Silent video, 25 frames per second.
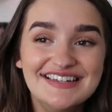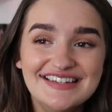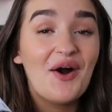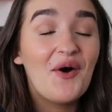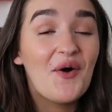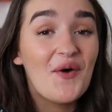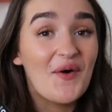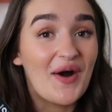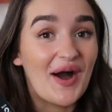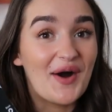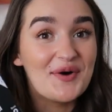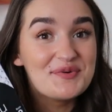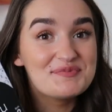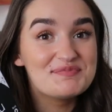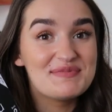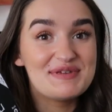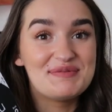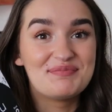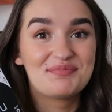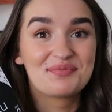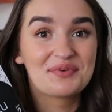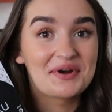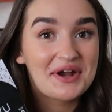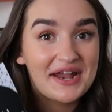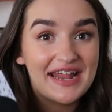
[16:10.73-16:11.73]
Oh, on my
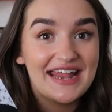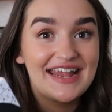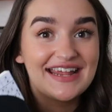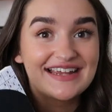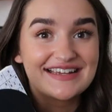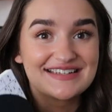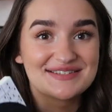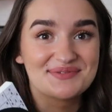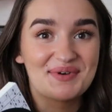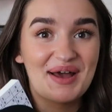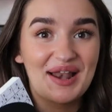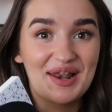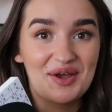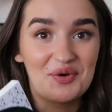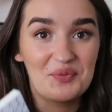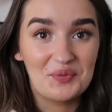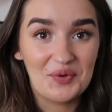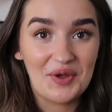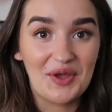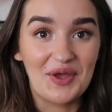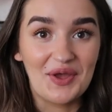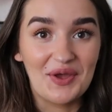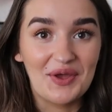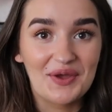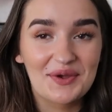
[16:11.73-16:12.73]
break as well at
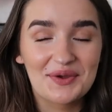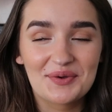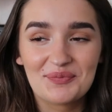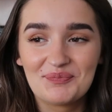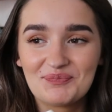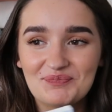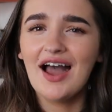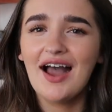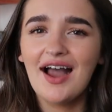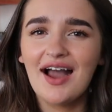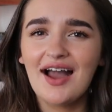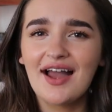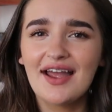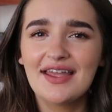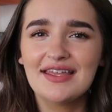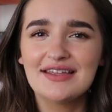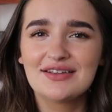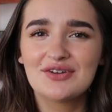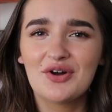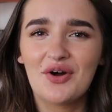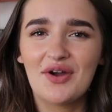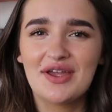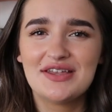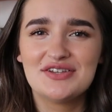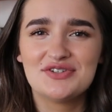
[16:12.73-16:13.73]
work, I
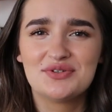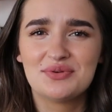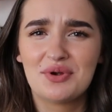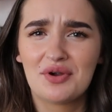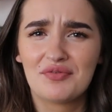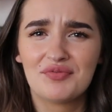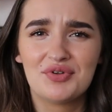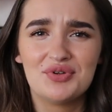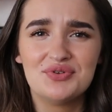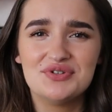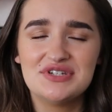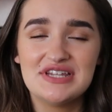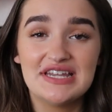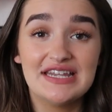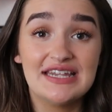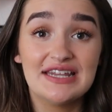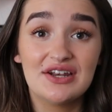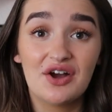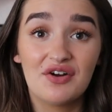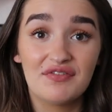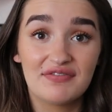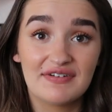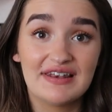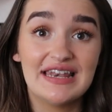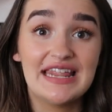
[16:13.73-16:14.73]
got into a routine
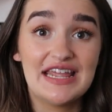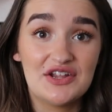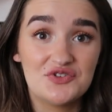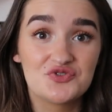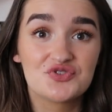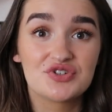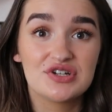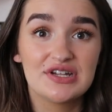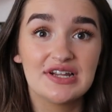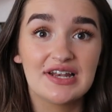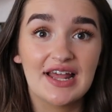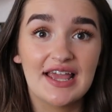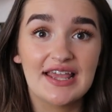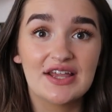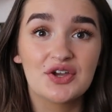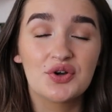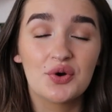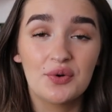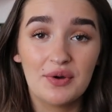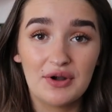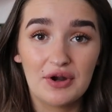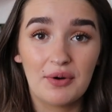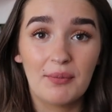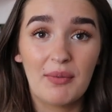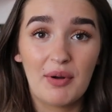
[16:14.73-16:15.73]
of literally like
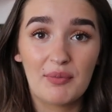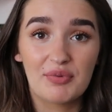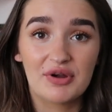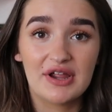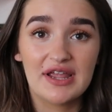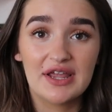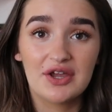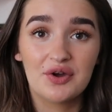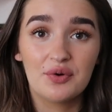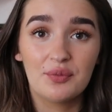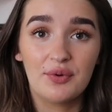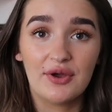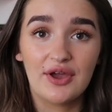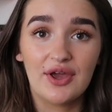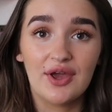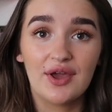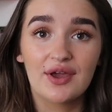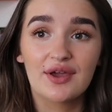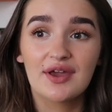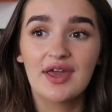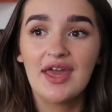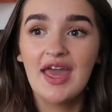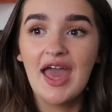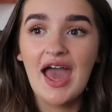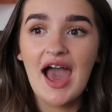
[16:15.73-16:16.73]
going on my break at
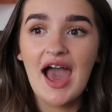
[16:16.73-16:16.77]
work